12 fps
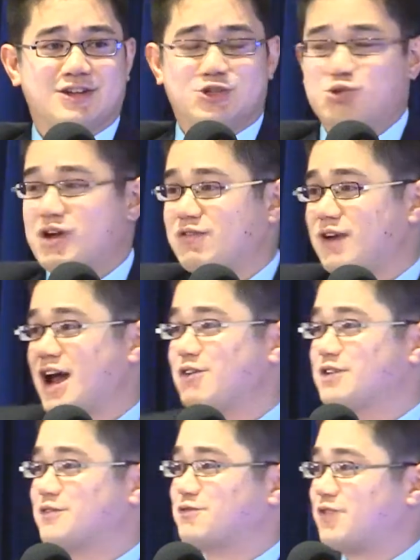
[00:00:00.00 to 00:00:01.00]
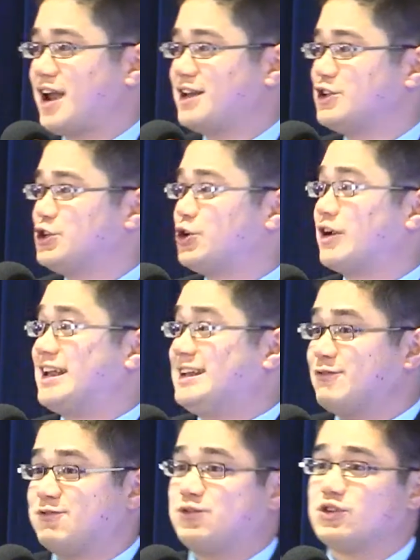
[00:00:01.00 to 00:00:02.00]
Do you ever have that friend and you're
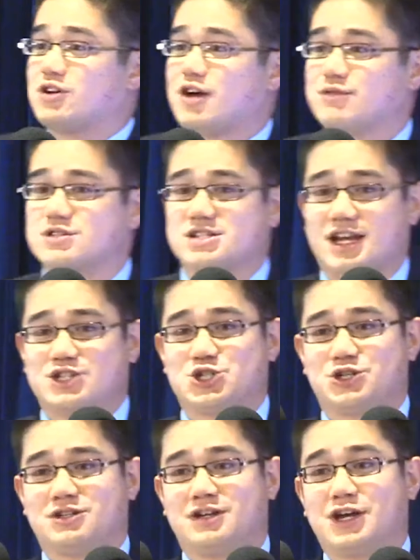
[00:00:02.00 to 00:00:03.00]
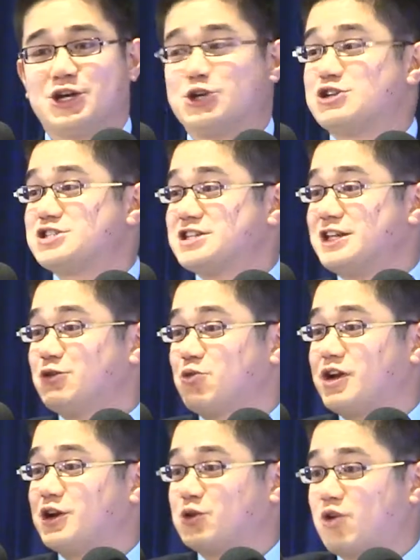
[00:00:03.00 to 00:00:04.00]
in full conversation, you're sitting
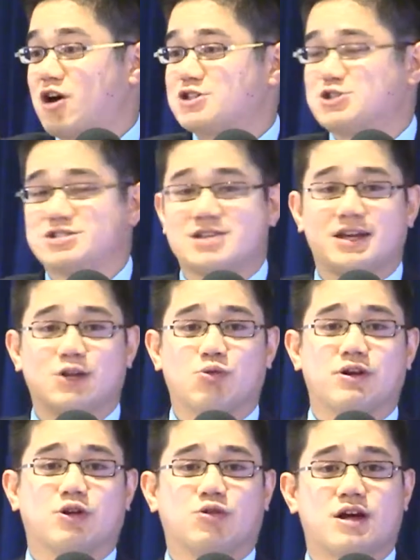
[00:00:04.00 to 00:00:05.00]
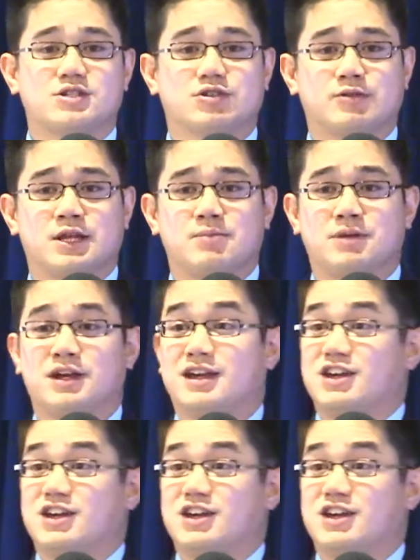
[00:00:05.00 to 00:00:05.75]
right across or standing right across from them,